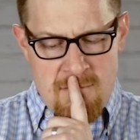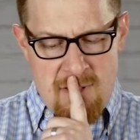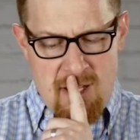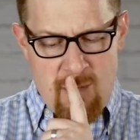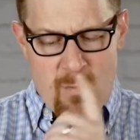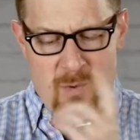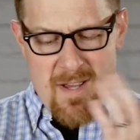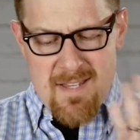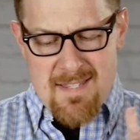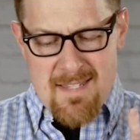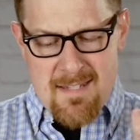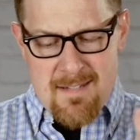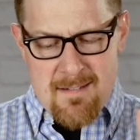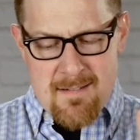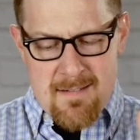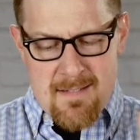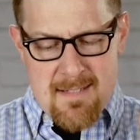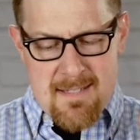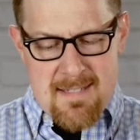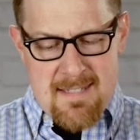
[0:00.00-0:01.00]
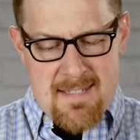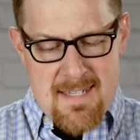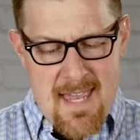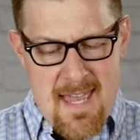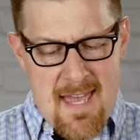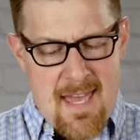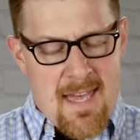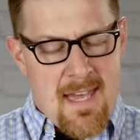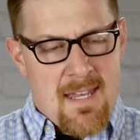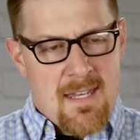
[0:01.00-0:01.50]
wasn't
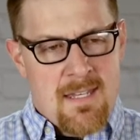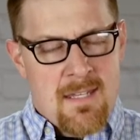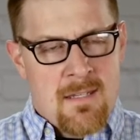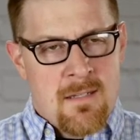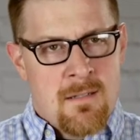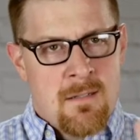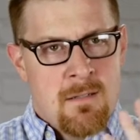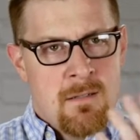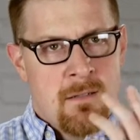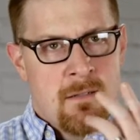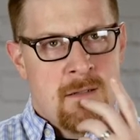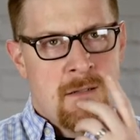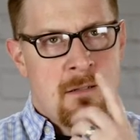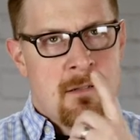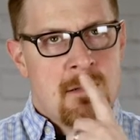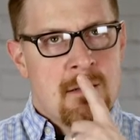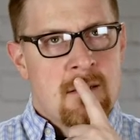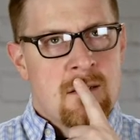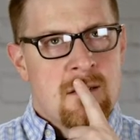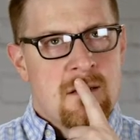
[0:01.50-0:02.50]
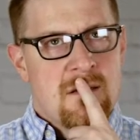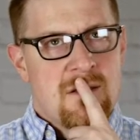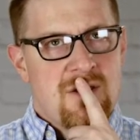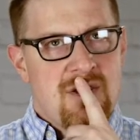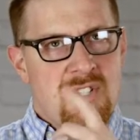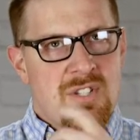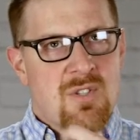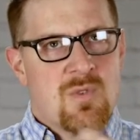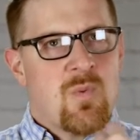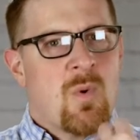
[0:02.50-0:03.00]
dead, and
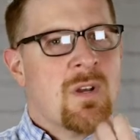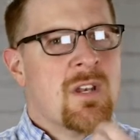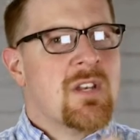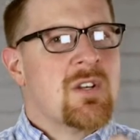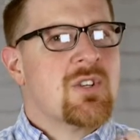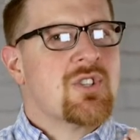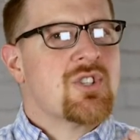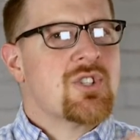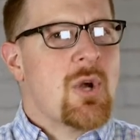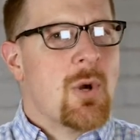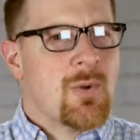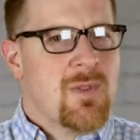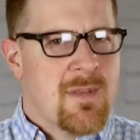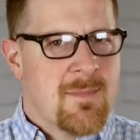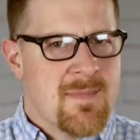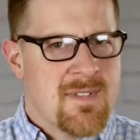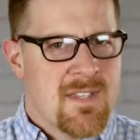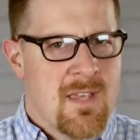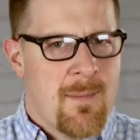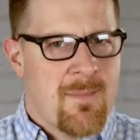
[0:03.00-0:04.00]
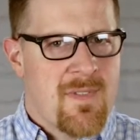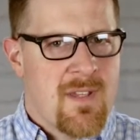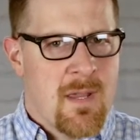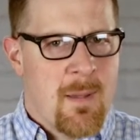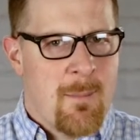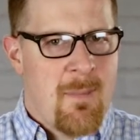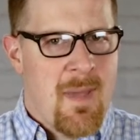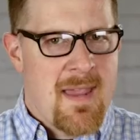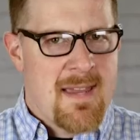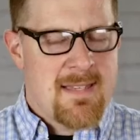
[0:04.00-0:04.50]
Jesus wanted to show them
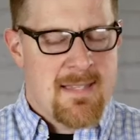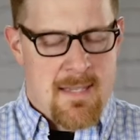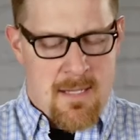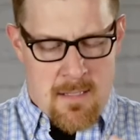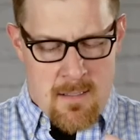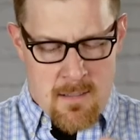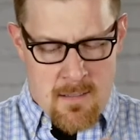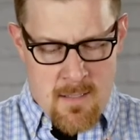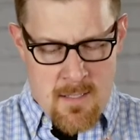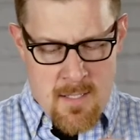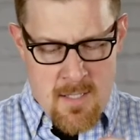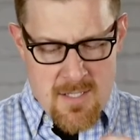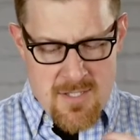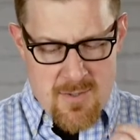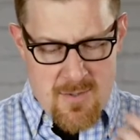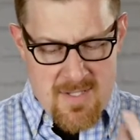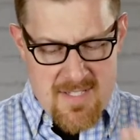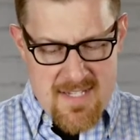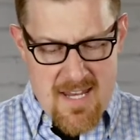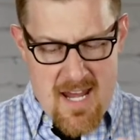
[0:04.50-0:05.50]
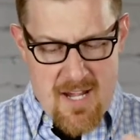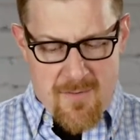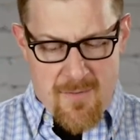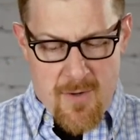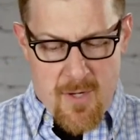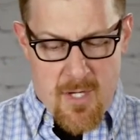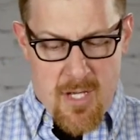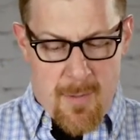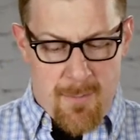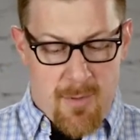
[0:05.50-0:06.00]
something amazing. So he stayed
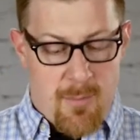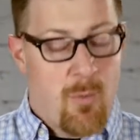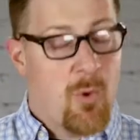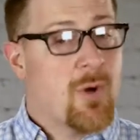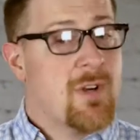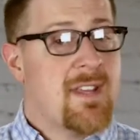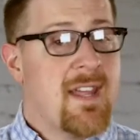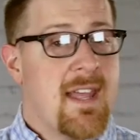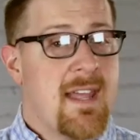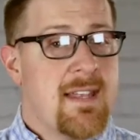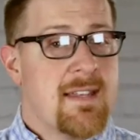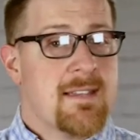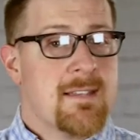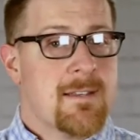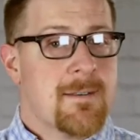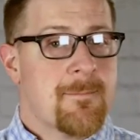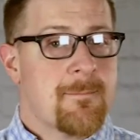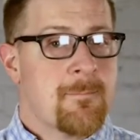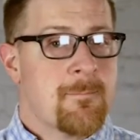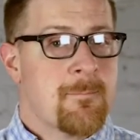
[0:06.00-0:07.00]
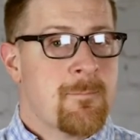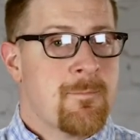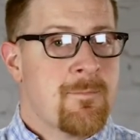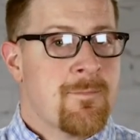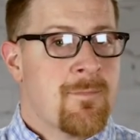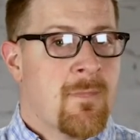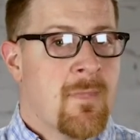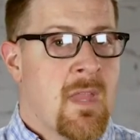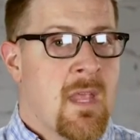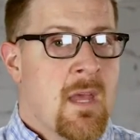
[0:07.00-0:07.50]
for a couple more days.
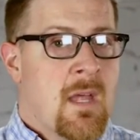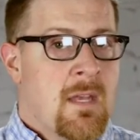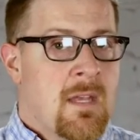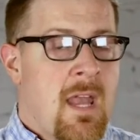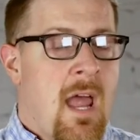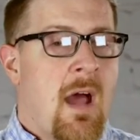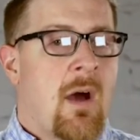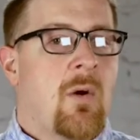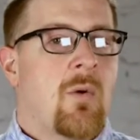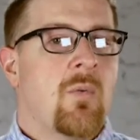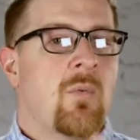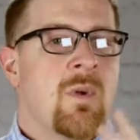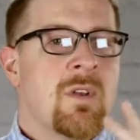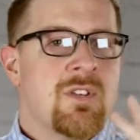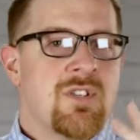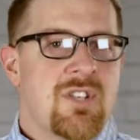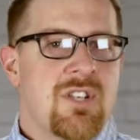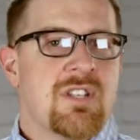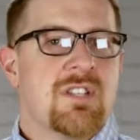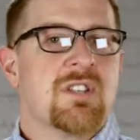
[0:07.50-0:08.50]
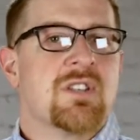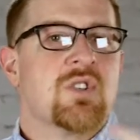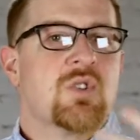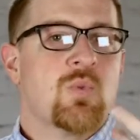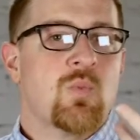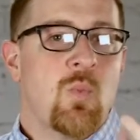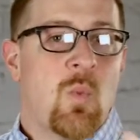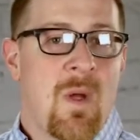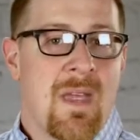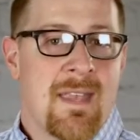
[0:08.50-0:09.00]
Now, when
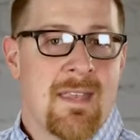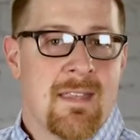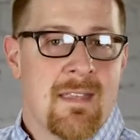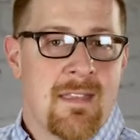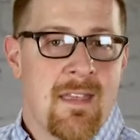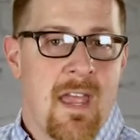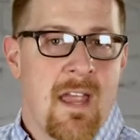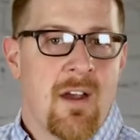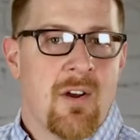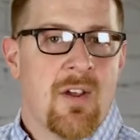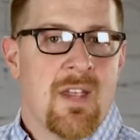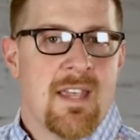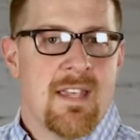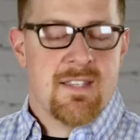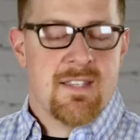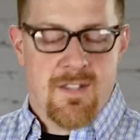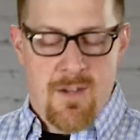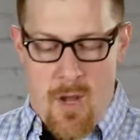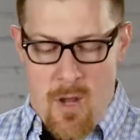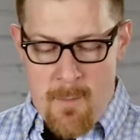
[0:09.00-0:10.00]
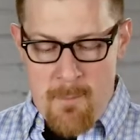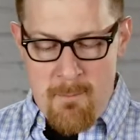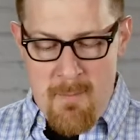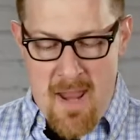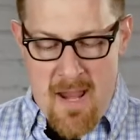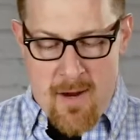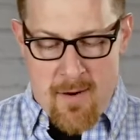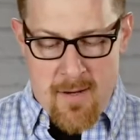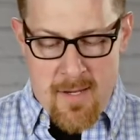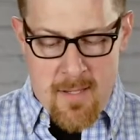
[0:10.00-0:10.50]
Jesus went there, saw
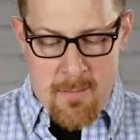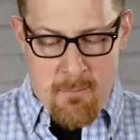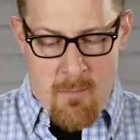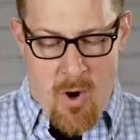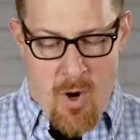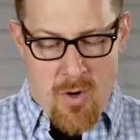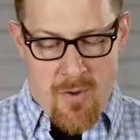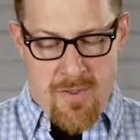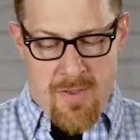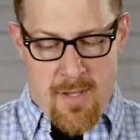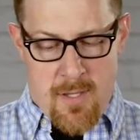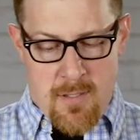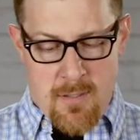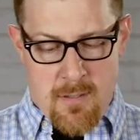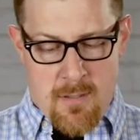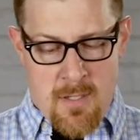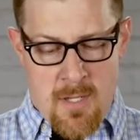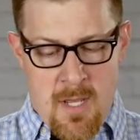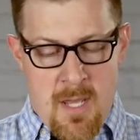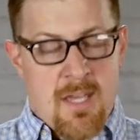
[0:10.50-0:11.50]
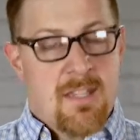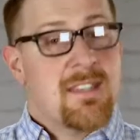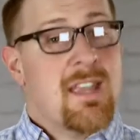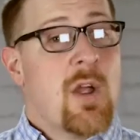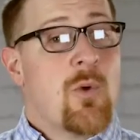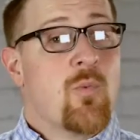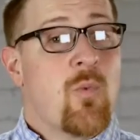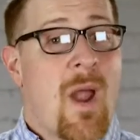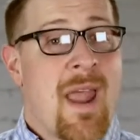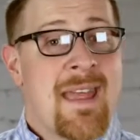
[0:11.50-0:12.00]
Mary and Martha.
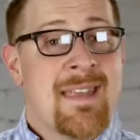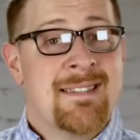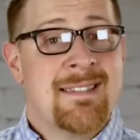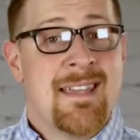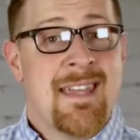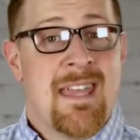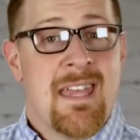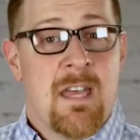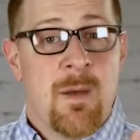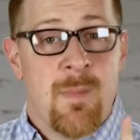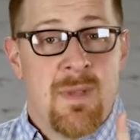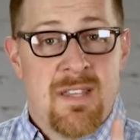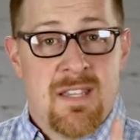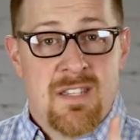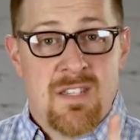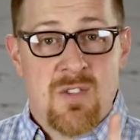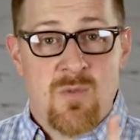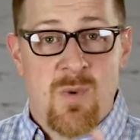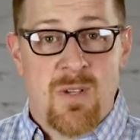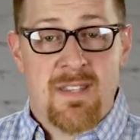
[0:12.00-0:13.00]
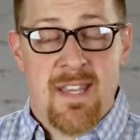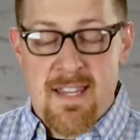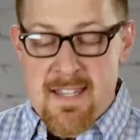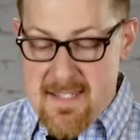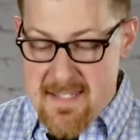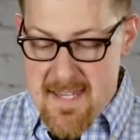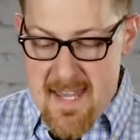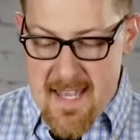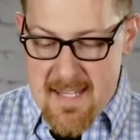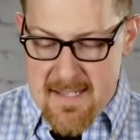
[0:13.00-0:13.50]
They ran to him, and this is what they
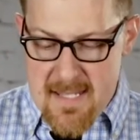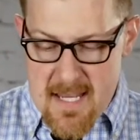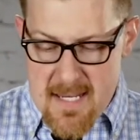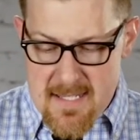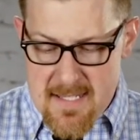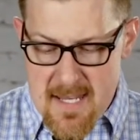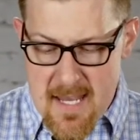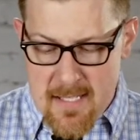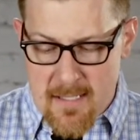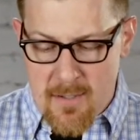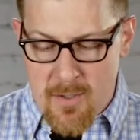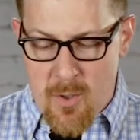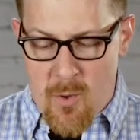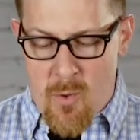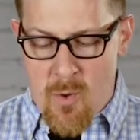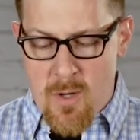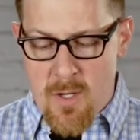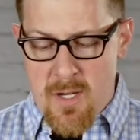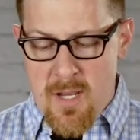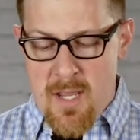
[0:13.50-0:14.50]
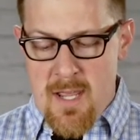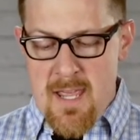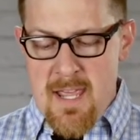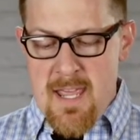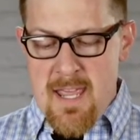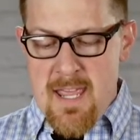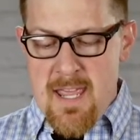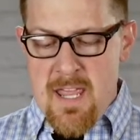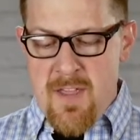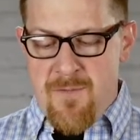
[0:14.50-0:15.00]
said. They said, "Lord,
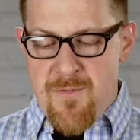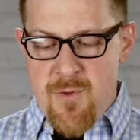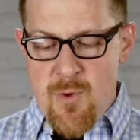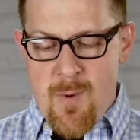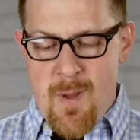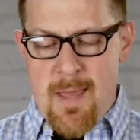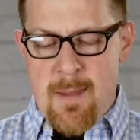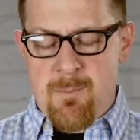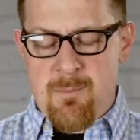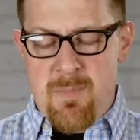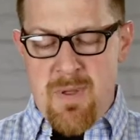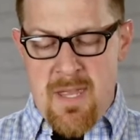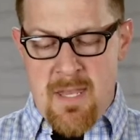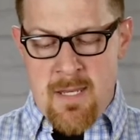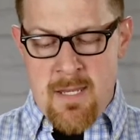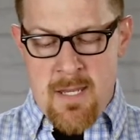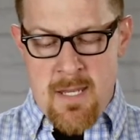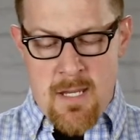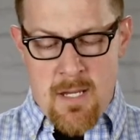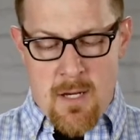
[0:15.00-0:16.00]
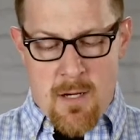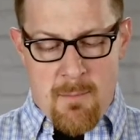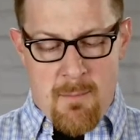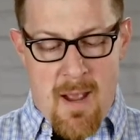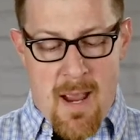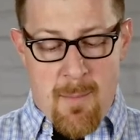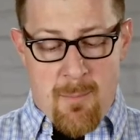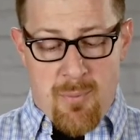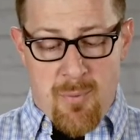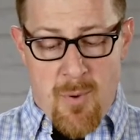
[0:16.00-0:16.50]
if you had been here,
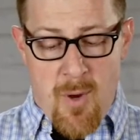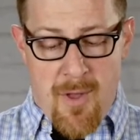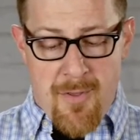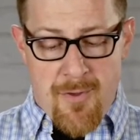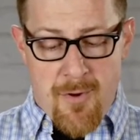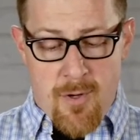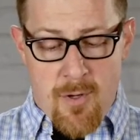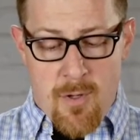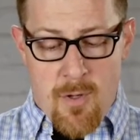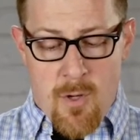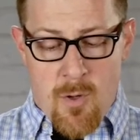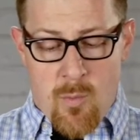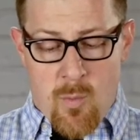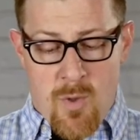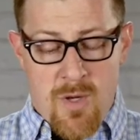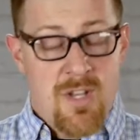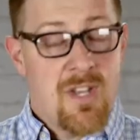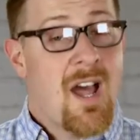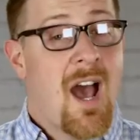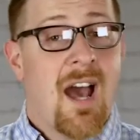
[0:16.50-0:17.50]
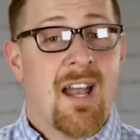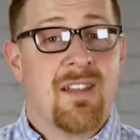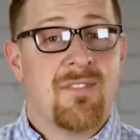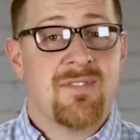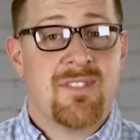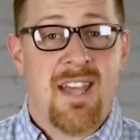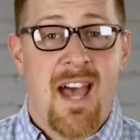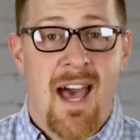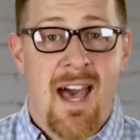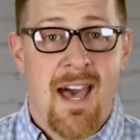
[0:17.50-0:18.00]
my brother would not
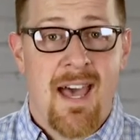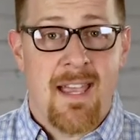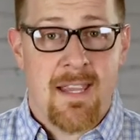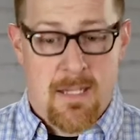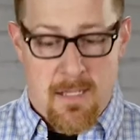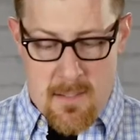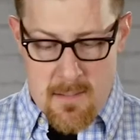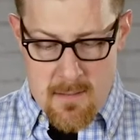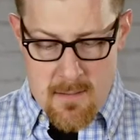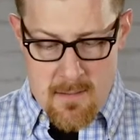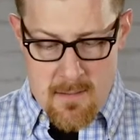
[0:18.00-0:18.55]
have died."